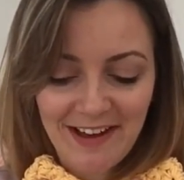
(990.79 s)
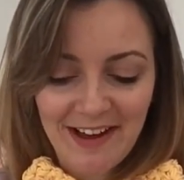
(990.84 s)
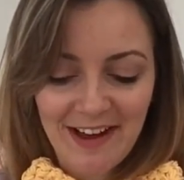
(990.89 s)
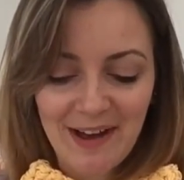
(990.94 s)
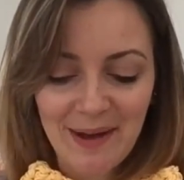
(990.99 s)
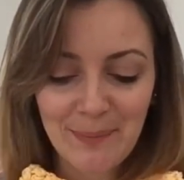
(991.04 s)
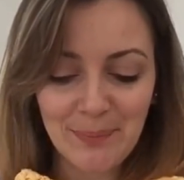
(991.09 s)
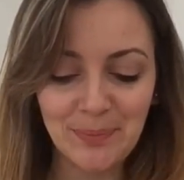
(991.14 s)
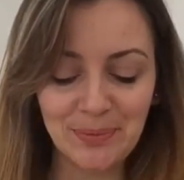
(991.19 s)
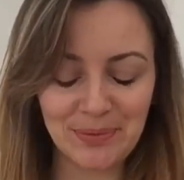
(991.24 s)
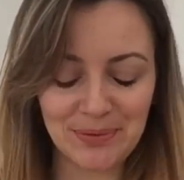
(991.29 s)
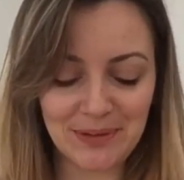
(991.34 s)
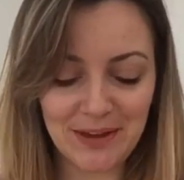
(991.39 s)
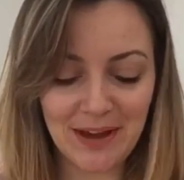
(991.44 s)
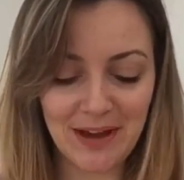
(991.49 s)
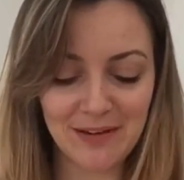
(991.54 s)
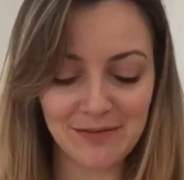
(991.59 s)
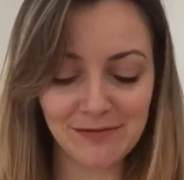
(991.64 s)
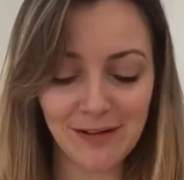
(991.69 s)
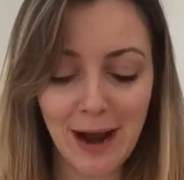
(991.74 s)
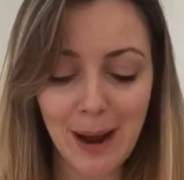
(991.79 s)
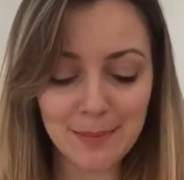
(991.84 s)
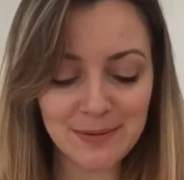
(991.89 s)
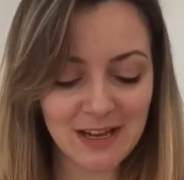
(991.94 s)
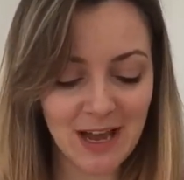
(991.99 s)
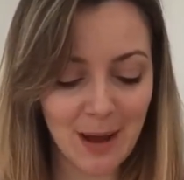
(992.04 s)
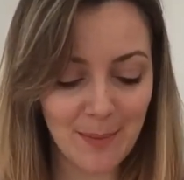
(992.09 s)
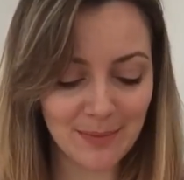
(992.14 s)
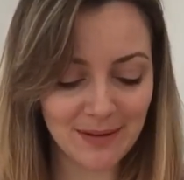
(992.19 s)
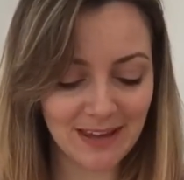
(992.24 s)
Um, I
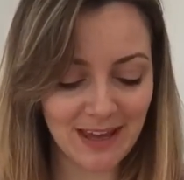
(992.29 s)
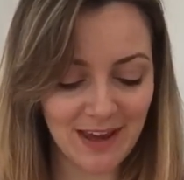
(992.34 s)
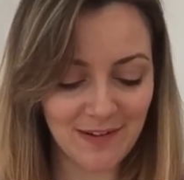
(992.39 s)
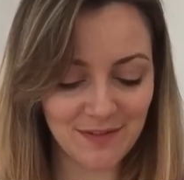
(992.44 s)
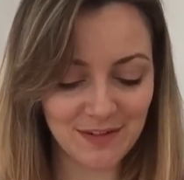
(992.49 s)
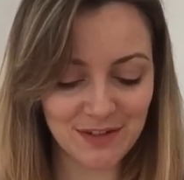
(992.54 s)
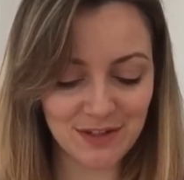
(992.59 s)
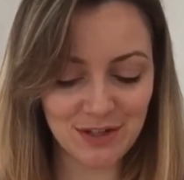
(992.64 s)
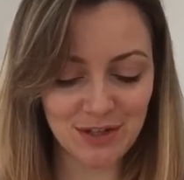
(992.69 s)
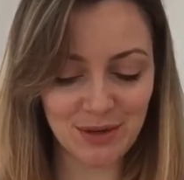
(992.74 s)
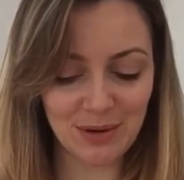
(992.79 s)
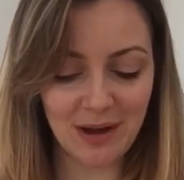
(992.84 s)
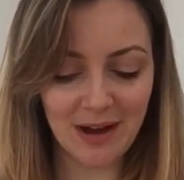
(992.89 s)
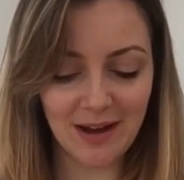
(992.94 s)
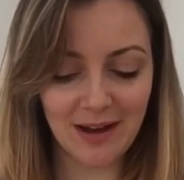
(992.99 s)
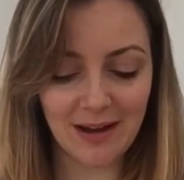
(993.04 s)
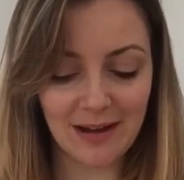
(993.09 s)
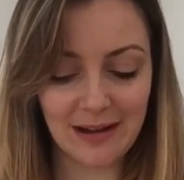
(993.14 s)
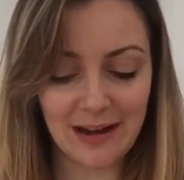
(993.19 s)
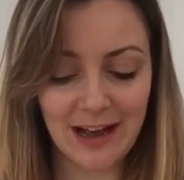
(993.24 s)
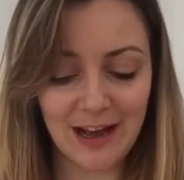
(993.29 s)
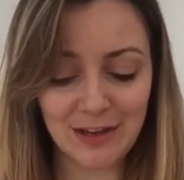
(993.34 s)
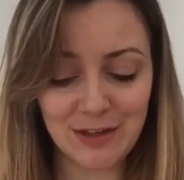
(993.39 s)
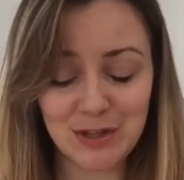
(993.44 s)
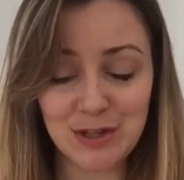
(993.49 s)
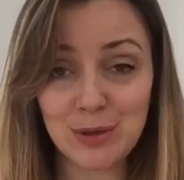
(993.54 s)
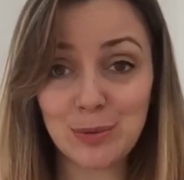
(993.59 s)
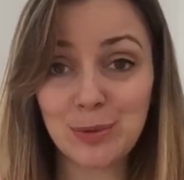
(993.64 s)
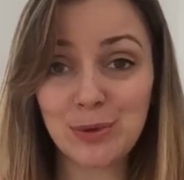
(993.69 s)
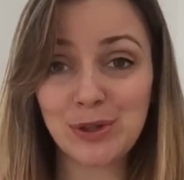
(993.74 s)
wrapped it up and gave it to her
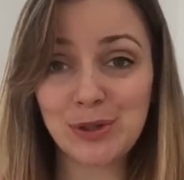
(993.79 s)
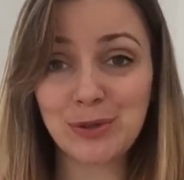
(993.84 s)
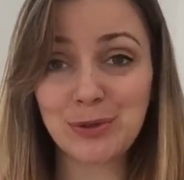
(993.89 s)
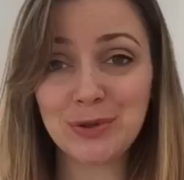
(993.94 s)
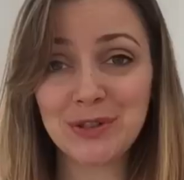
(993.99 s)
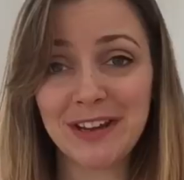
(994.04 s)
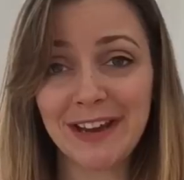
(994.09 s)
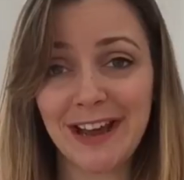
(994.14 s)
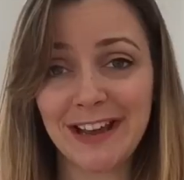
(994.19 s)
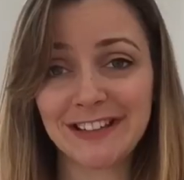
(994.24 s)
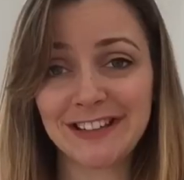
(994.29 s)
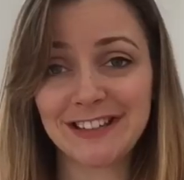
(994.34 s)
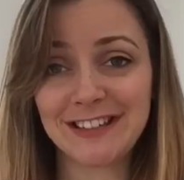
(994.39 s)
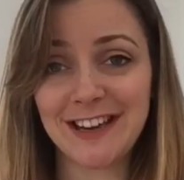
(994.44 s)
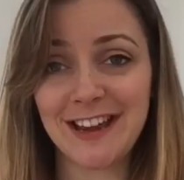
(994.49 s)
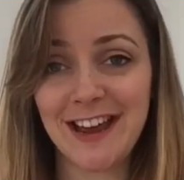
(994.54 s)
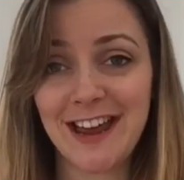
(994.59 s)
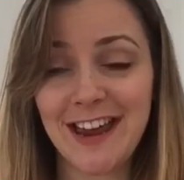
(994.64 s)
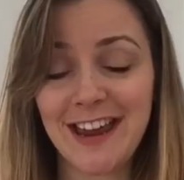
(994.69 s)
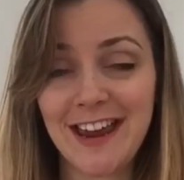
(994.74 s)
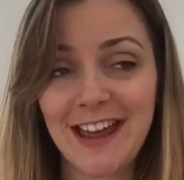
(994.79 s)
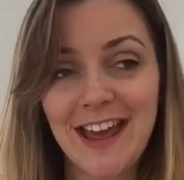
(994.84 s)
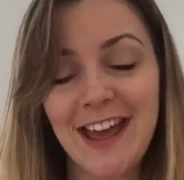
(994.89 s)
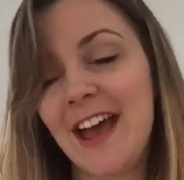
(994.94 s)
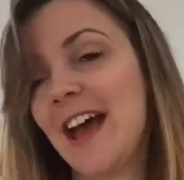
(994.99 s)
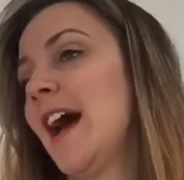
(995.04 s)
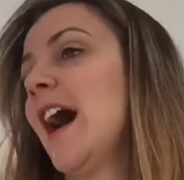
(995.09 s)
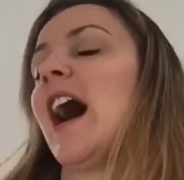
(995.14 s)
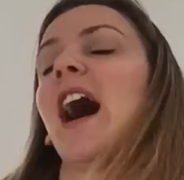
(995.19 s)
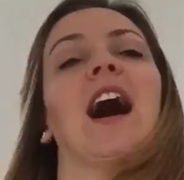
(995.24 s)
and she wore it all day yesterday
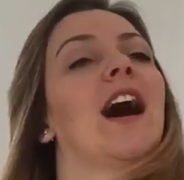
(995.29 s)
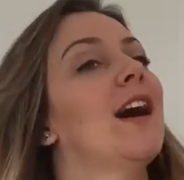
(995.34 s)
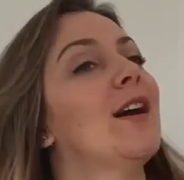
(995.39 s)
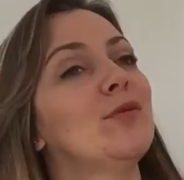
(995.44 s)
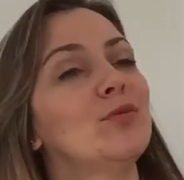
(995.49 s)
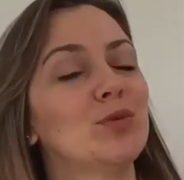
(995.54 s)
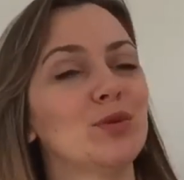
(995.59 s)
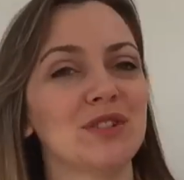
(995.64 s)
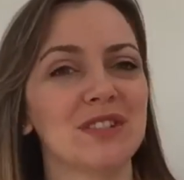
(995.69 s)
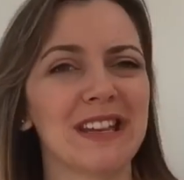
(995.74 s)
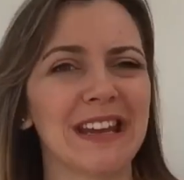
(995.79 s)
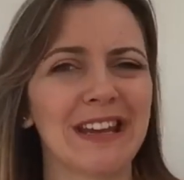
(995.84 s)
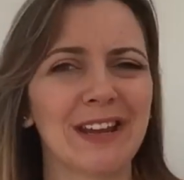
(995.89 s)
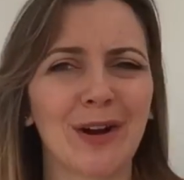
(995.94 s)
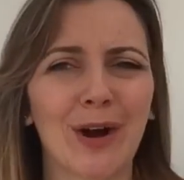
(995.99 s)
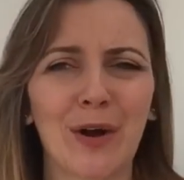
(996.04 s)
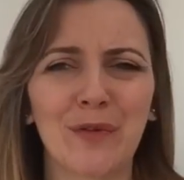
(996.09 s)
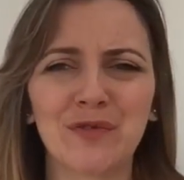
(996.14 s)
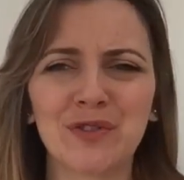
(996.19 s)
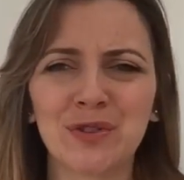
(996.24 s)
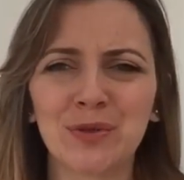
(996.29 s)
and wouldn't take it off.